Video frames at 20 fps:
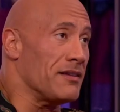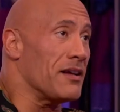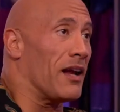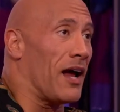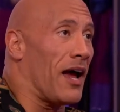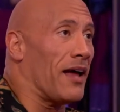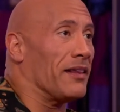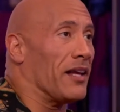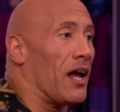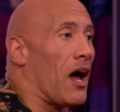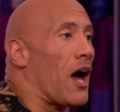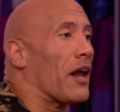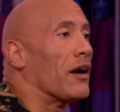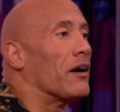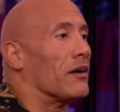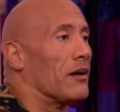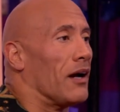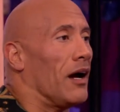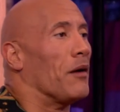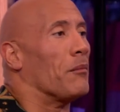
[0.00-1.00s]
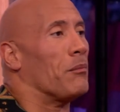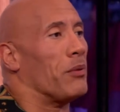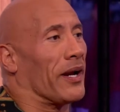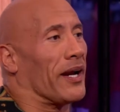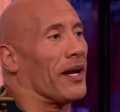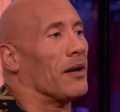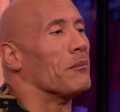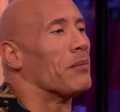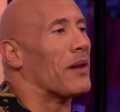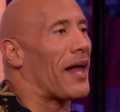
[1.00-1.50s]
did. I had the honor of
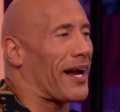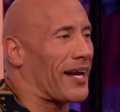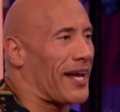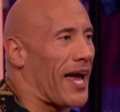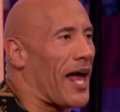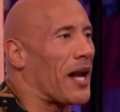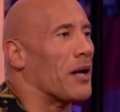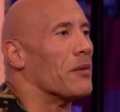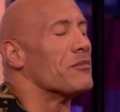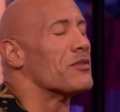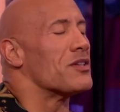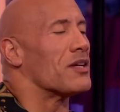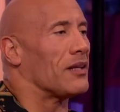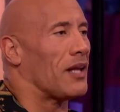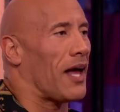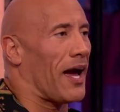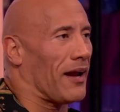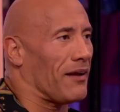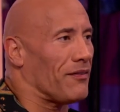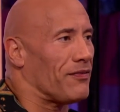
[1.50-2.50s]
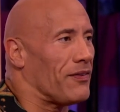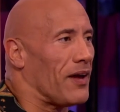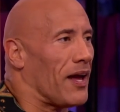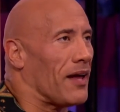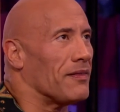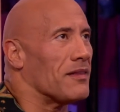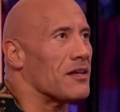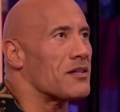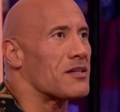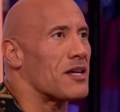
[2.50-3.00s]
bringing Black Adam to life,
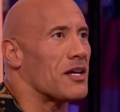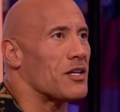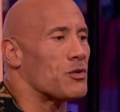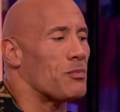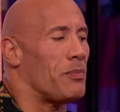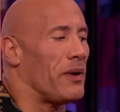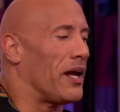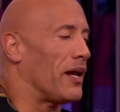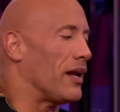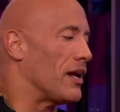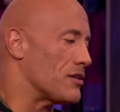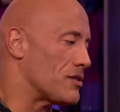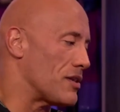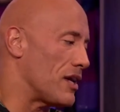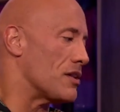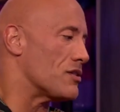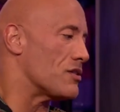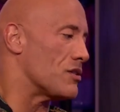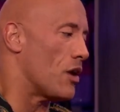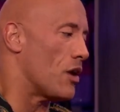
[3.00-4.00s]
and this has been, as, as